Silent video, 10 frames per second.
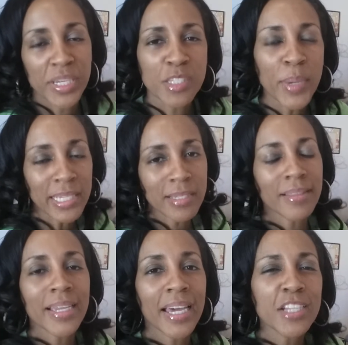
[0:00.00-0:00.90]
It's
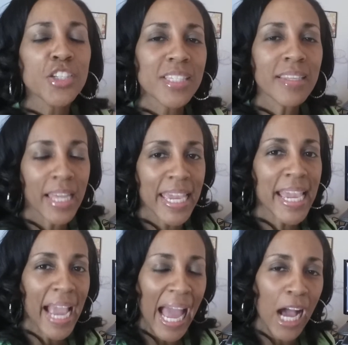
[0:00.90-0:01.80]
basically kind of just
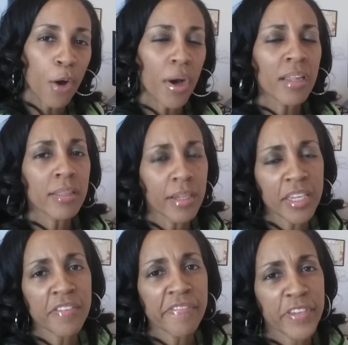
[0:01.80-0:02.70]
laying out a
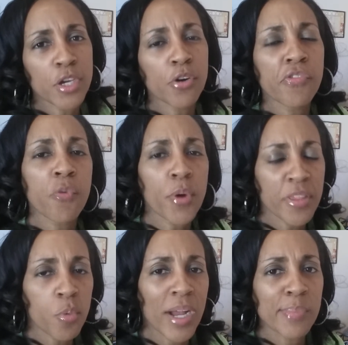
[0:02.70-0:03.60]
look and feel for
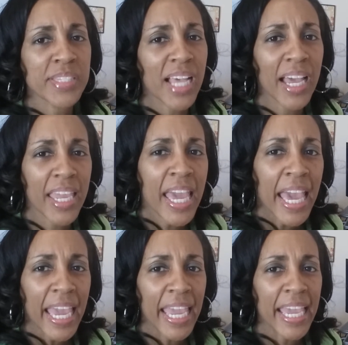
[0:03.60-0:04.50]
the website
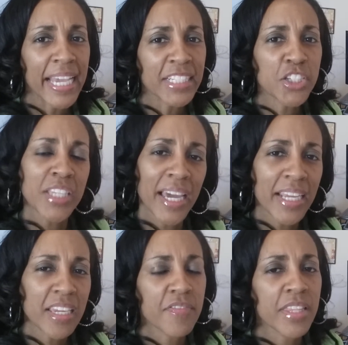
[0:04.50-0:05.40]
and just
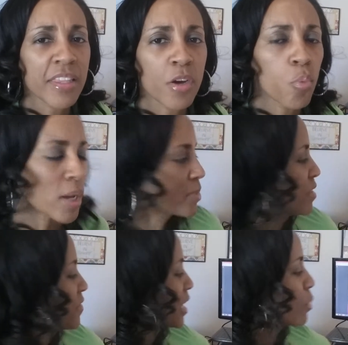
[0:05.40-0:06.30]
kind of giving the web
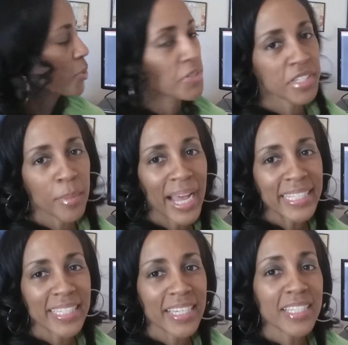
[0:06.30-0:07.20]
developer some
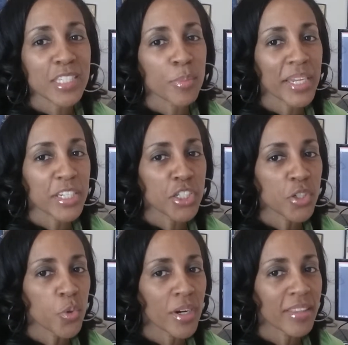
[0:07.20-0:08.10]
ideas to make
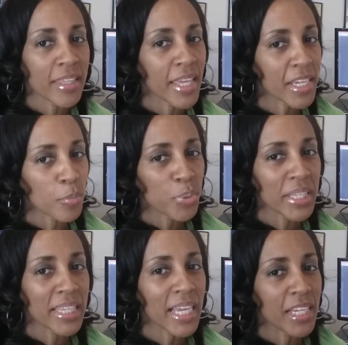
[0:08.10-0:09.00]
sure that they
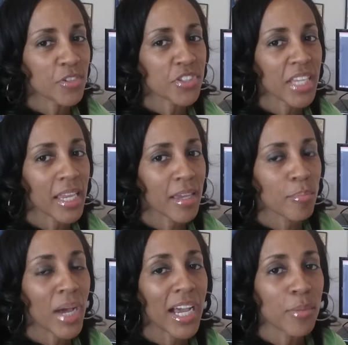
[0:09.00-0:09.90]
completely
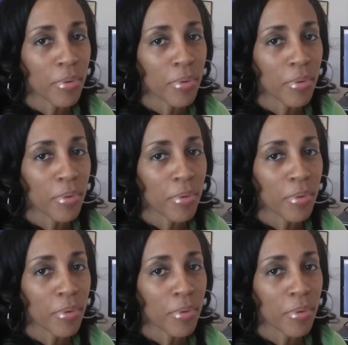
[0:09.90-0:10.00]
understand my